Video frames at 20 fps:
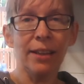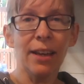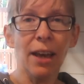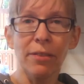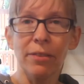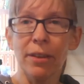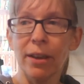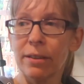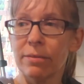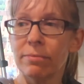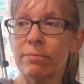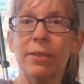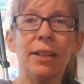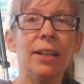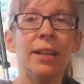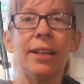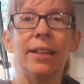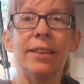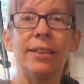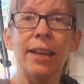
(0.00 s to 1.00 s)
the other
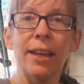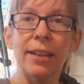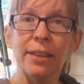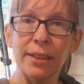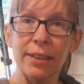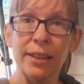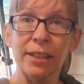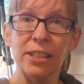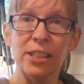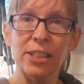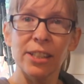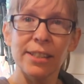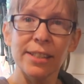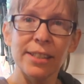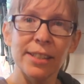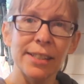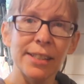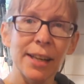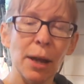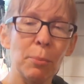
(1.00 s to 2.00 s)
things just
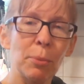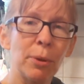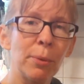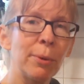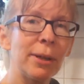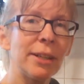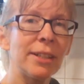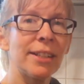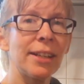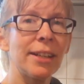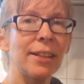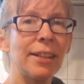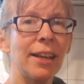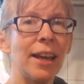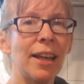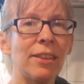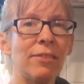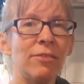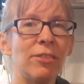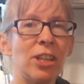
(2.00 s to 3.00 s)
to supplement it, the
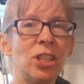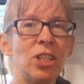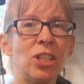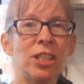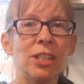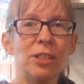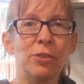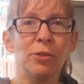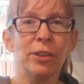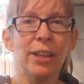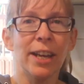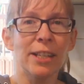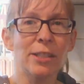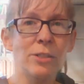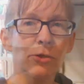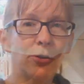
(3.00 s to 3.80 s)
other veggies, all that